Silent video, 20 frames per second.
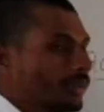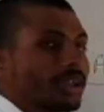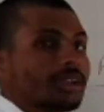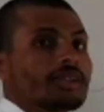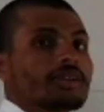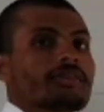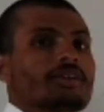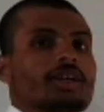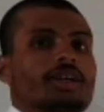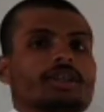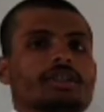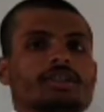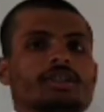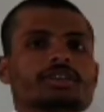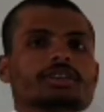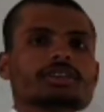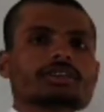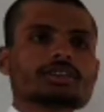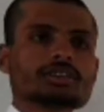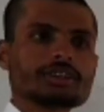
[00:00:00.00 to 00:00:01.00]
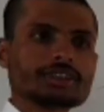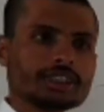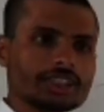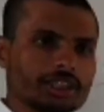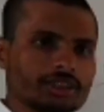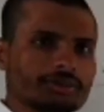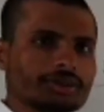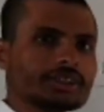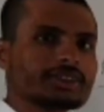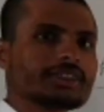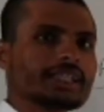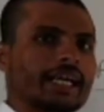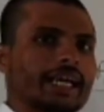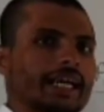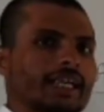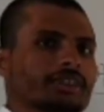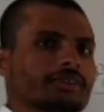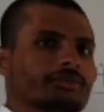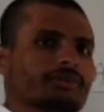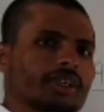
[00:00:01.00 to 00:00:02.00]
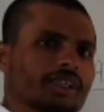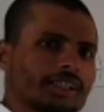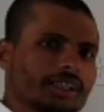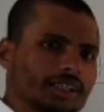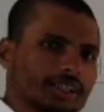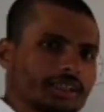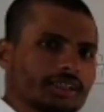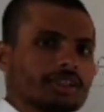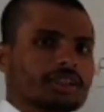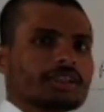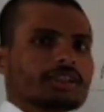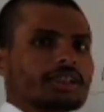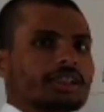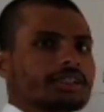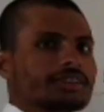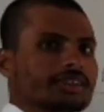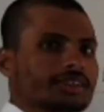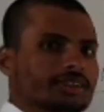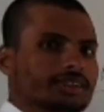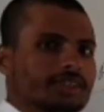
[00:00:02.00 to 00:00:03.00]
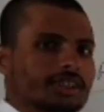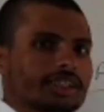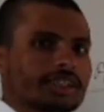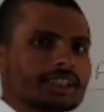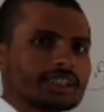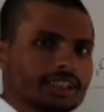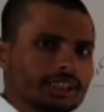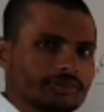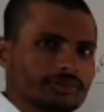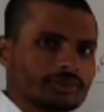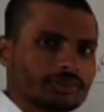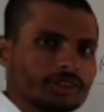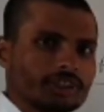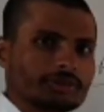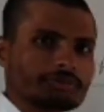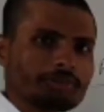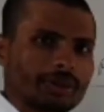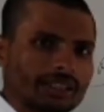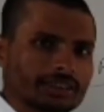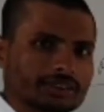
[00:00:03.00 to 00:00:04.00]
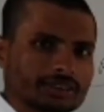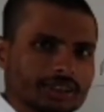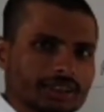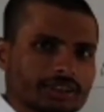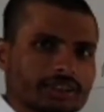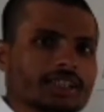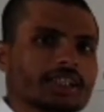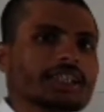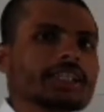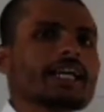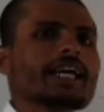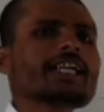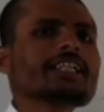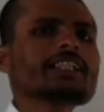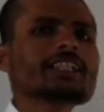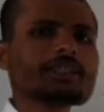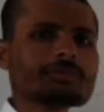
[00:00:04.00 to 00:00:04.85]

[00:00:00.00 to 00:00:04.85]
you will deal with that very consciously, carefully, passionately and